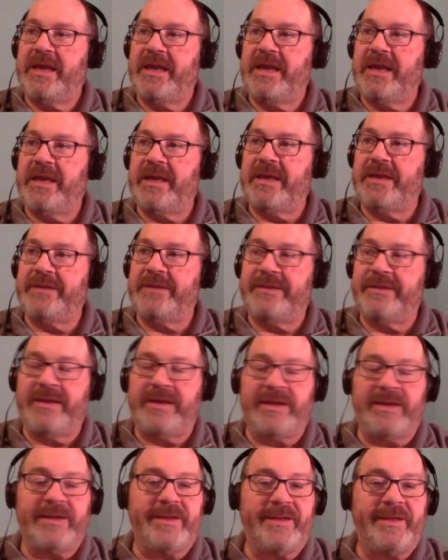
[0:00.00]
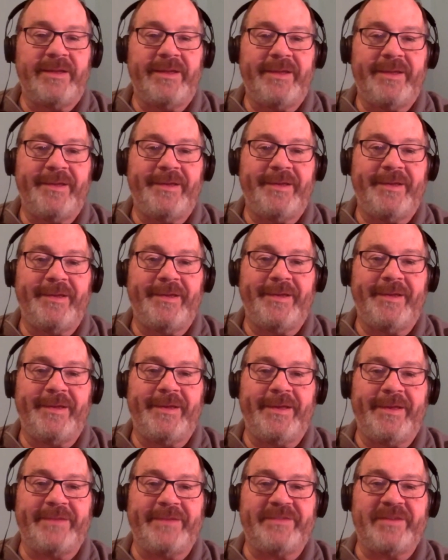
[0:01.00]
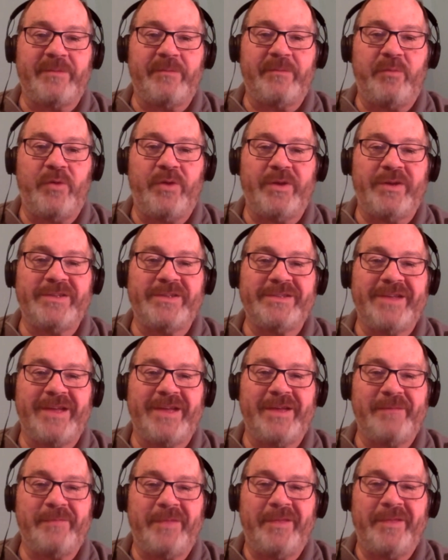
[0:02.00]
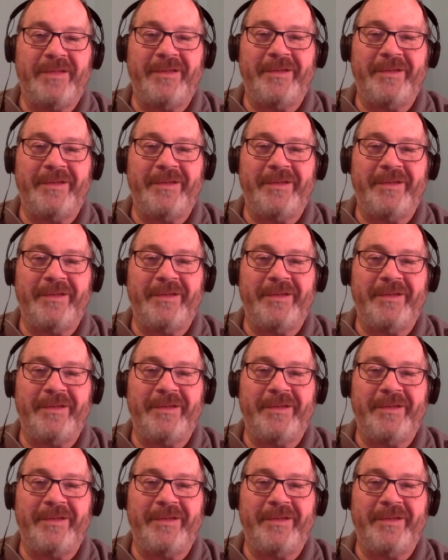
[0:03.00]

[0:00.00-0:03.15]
at some point in time.